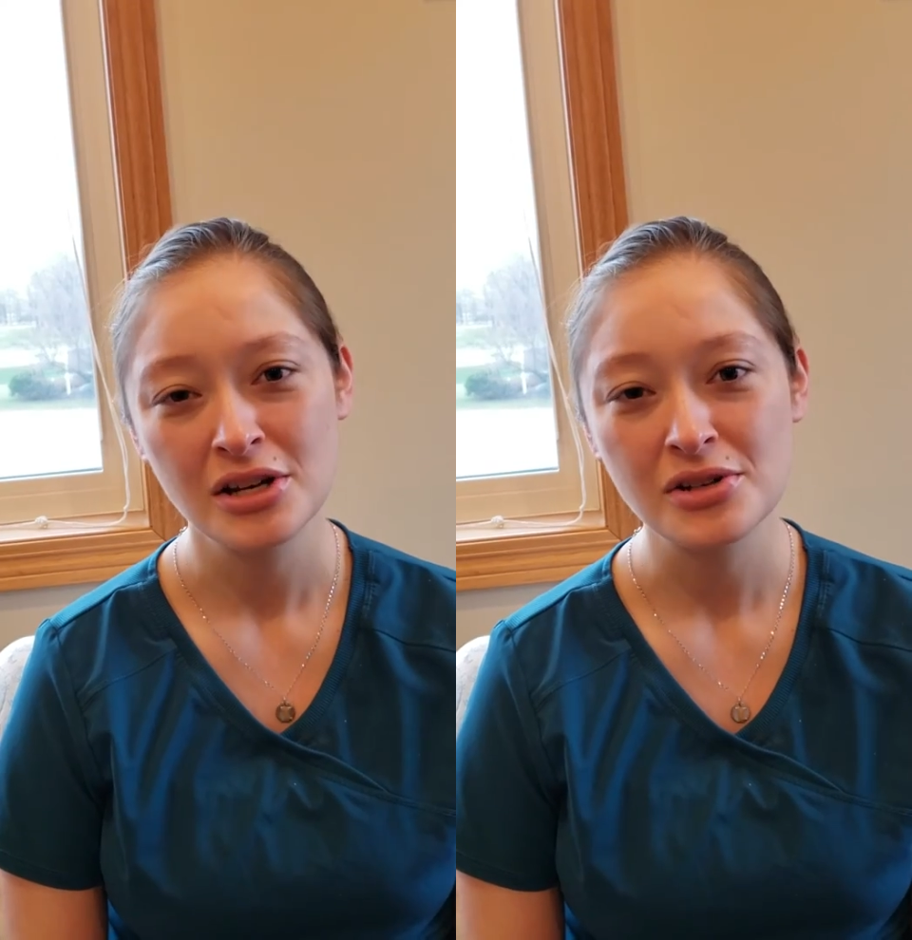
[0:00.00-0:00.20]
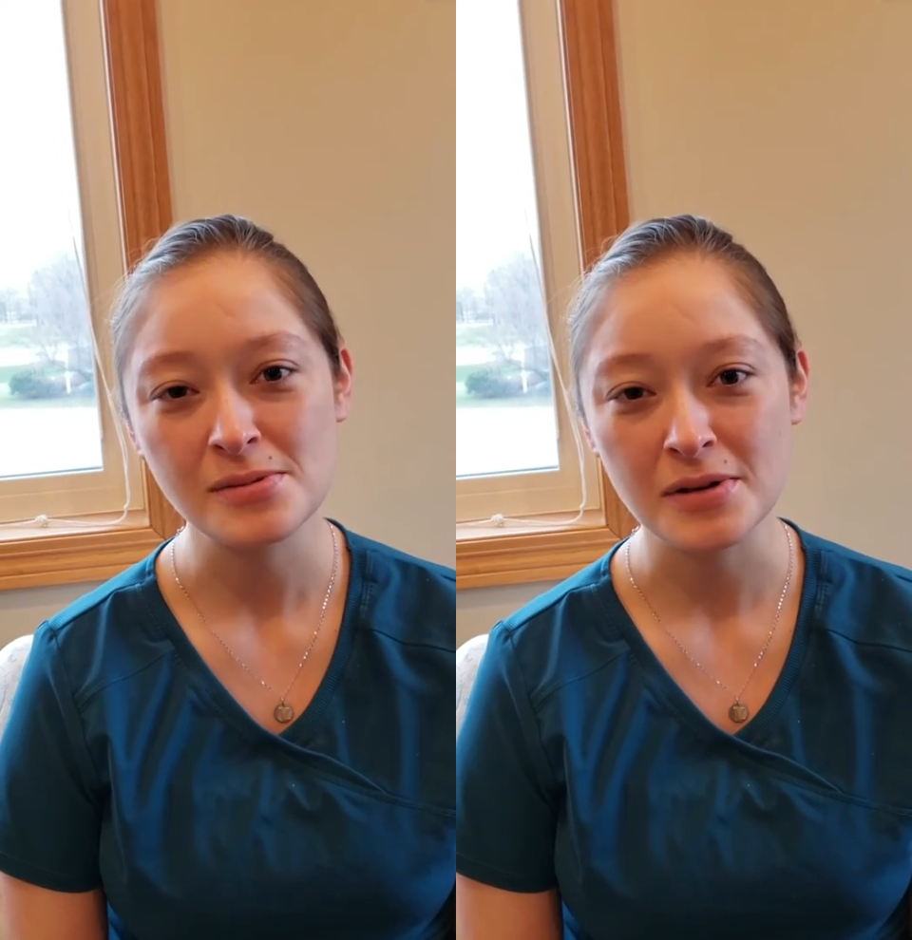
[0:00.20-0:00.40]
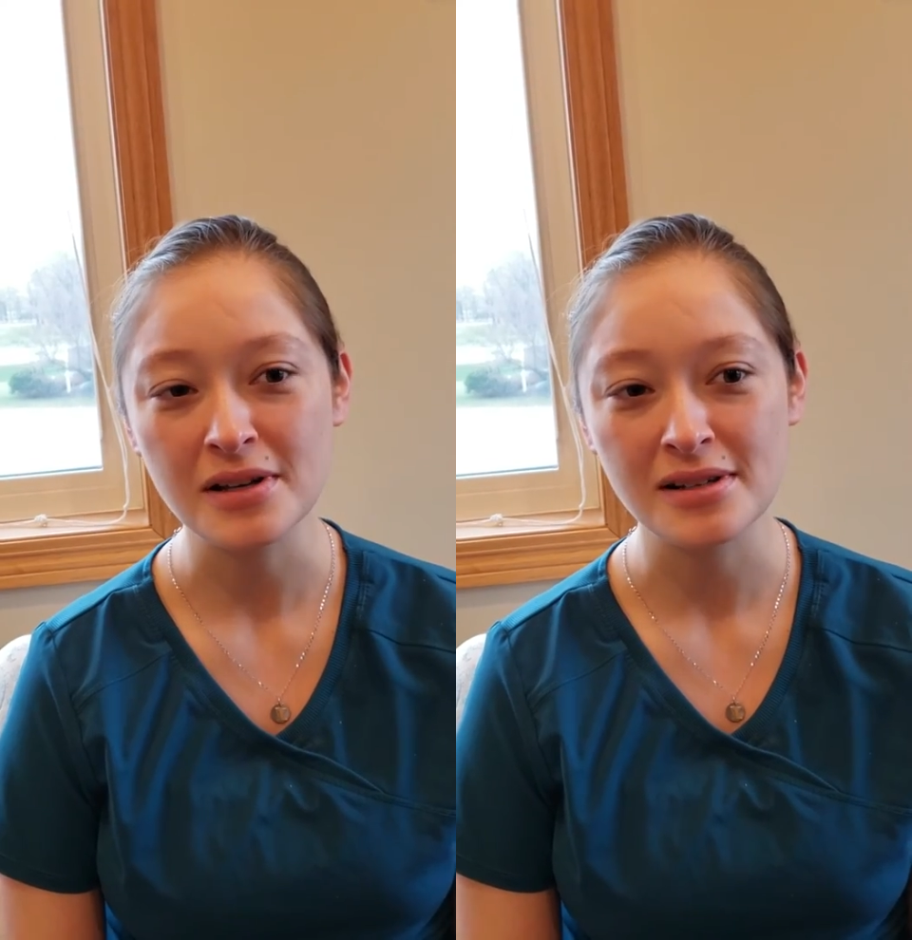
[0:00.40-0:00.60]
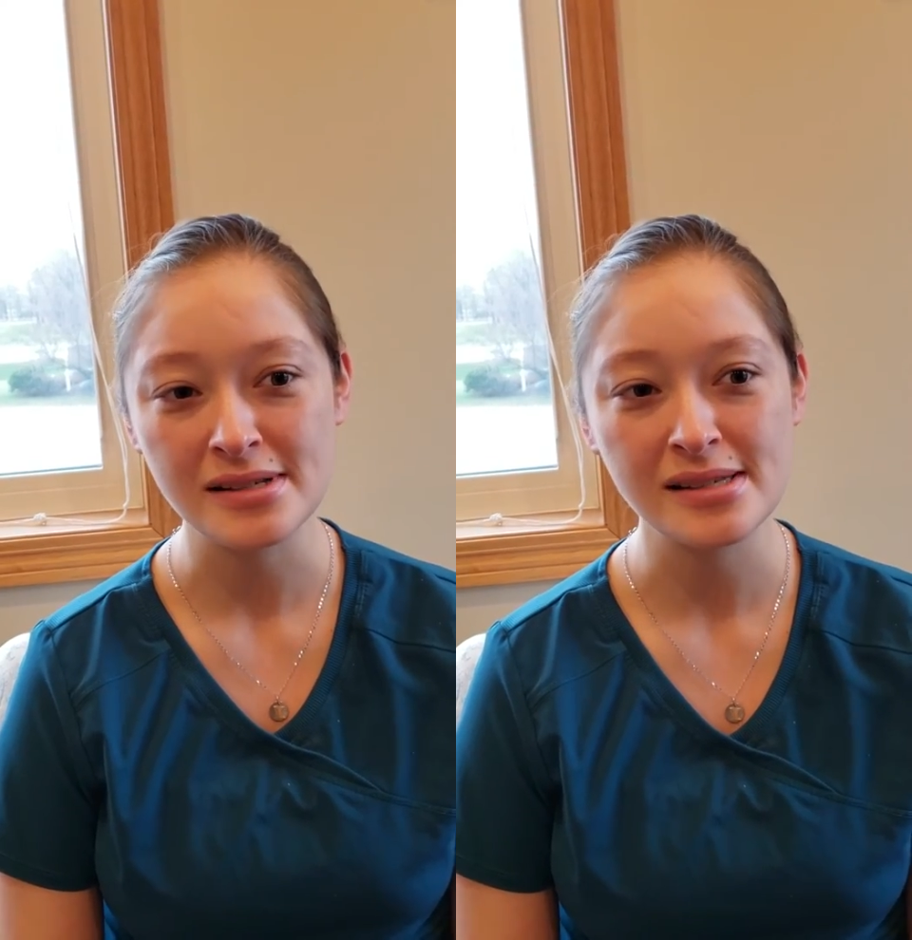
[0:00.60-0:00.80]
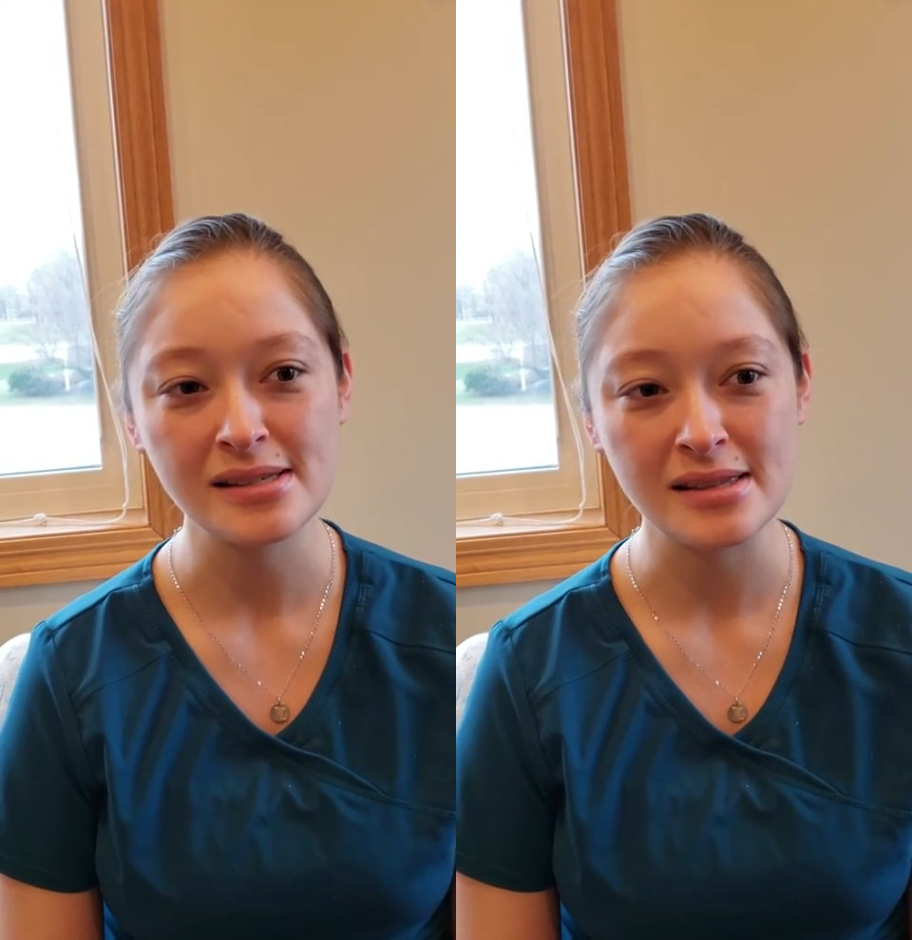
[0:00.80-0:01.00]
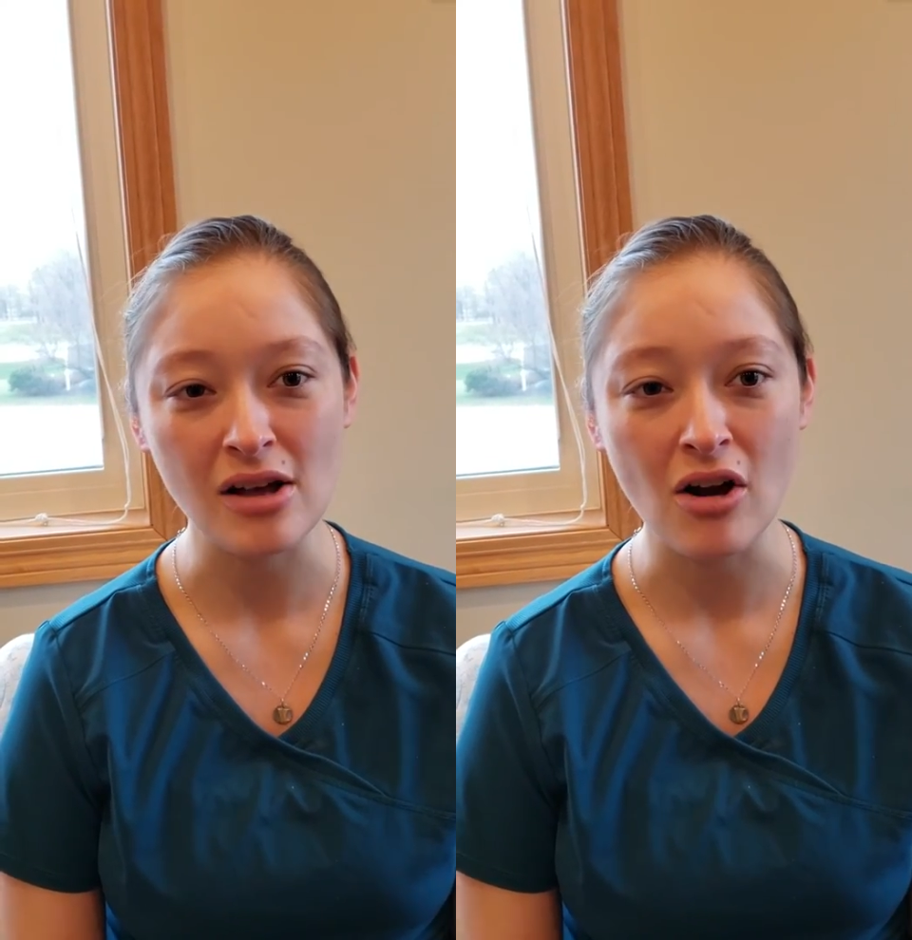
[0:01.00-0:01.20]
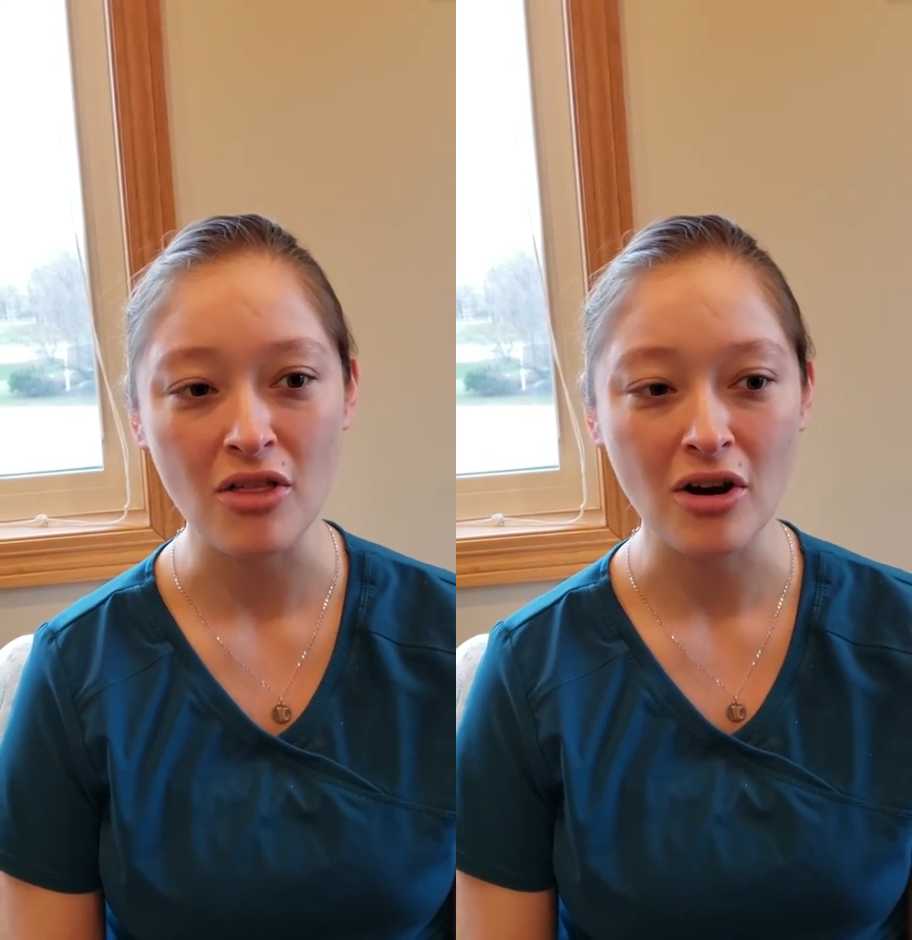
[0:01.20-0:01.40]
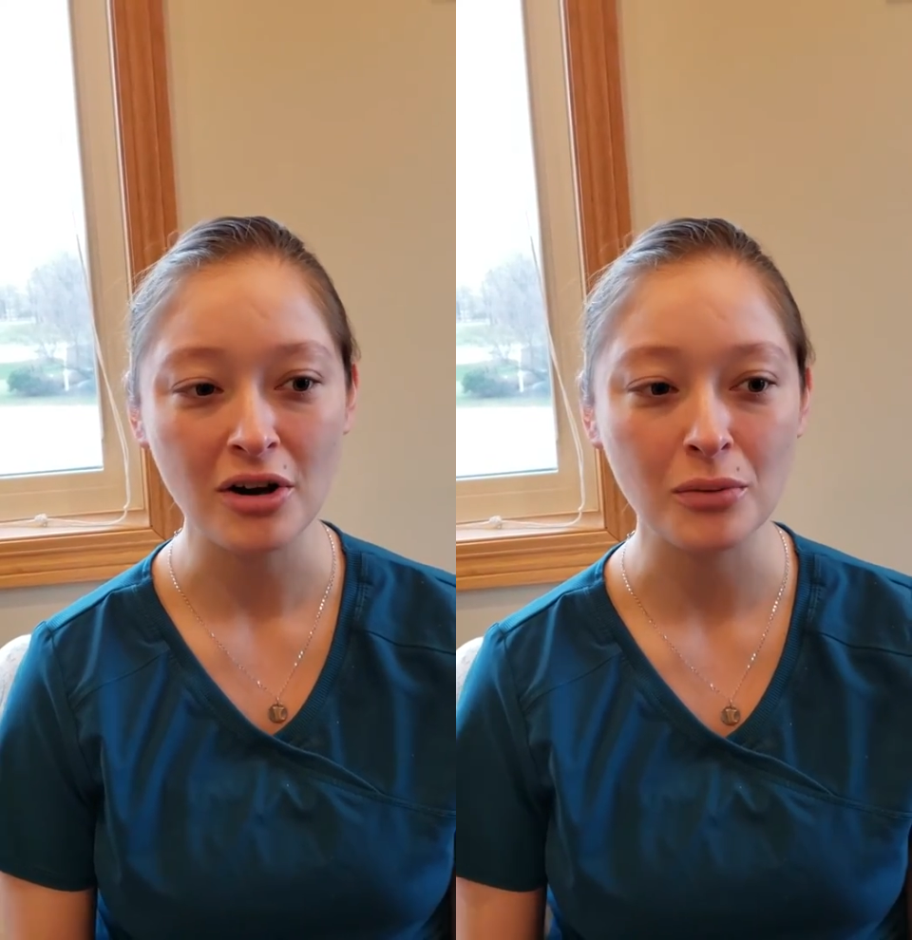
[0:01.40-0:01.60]
just because all the
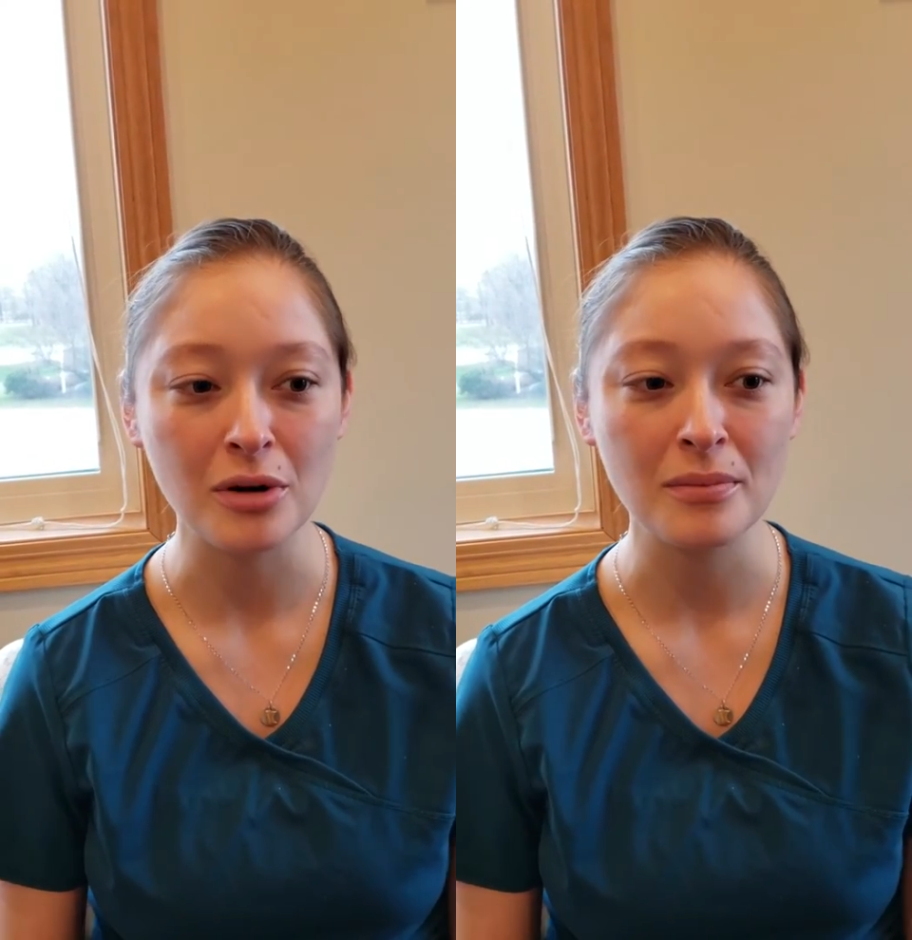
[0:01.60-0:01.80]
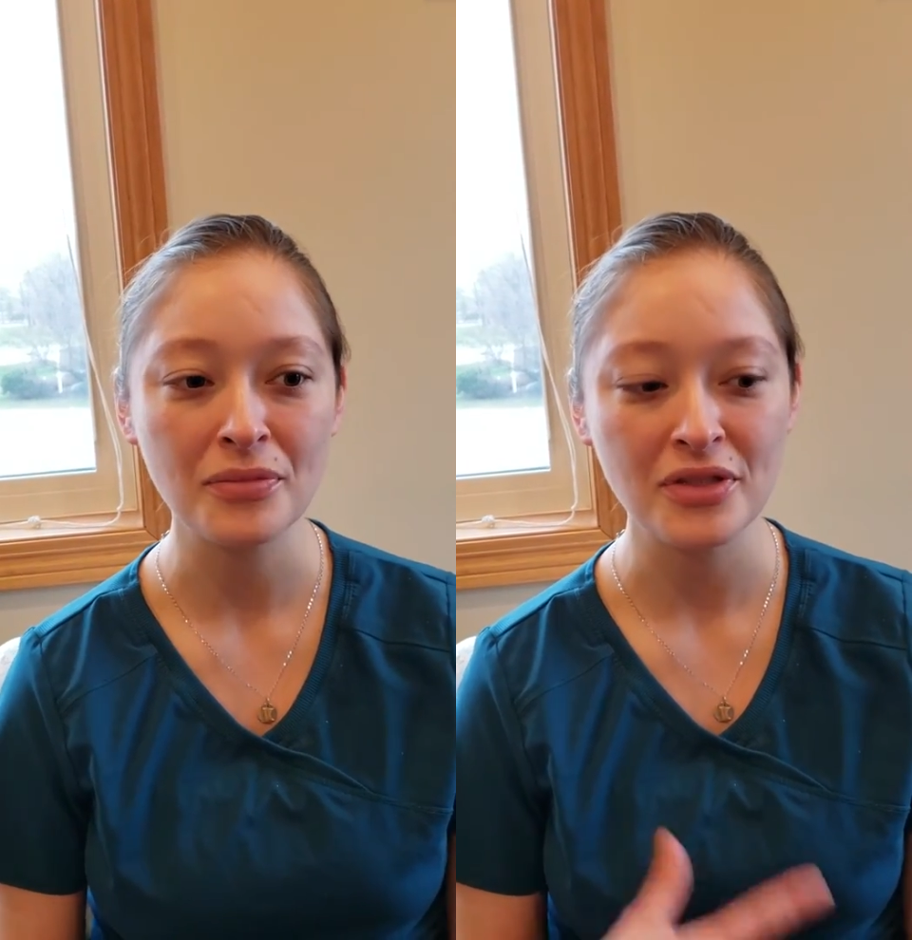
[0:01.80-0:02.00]
heartworm,